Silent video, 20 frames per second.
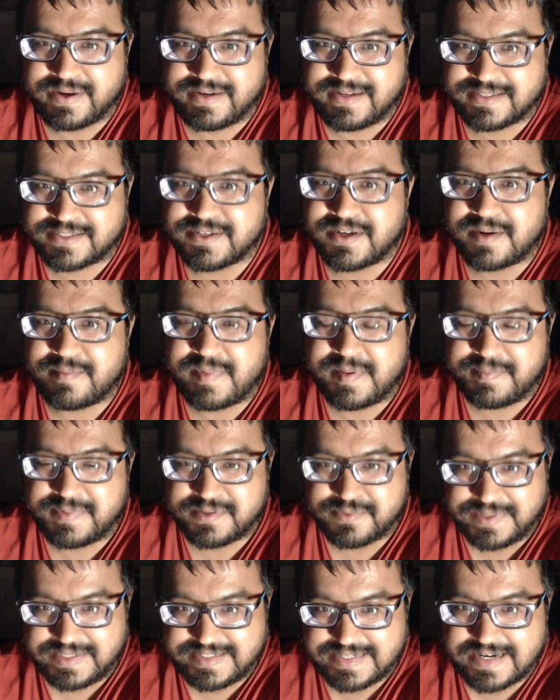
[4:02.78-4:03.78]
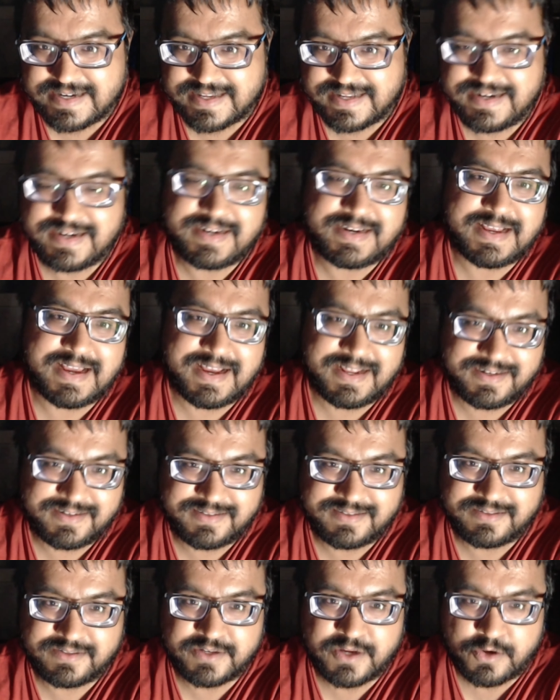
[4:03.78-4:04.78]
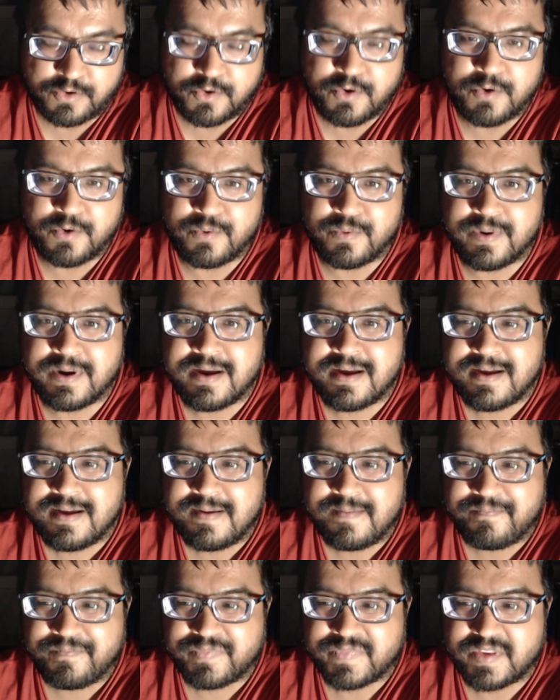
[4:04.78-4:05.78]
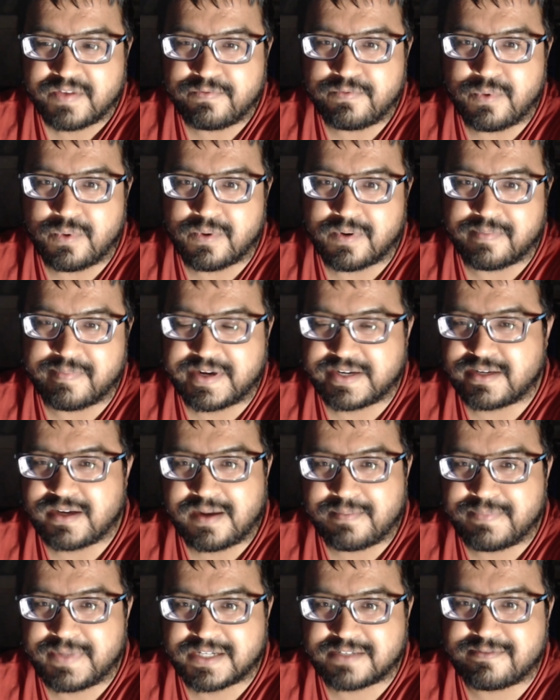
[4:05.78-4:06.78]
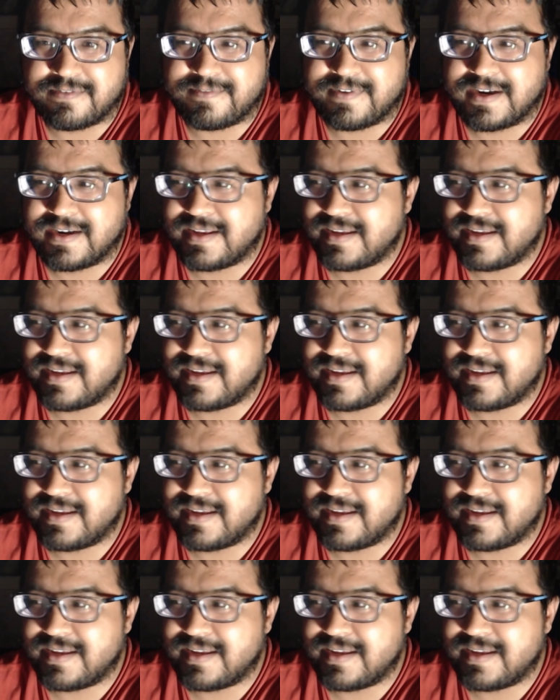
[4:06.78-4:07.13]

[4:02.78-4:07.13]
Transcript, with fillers: it's going to be between Tekken 8 and Garou for my top picks for fighting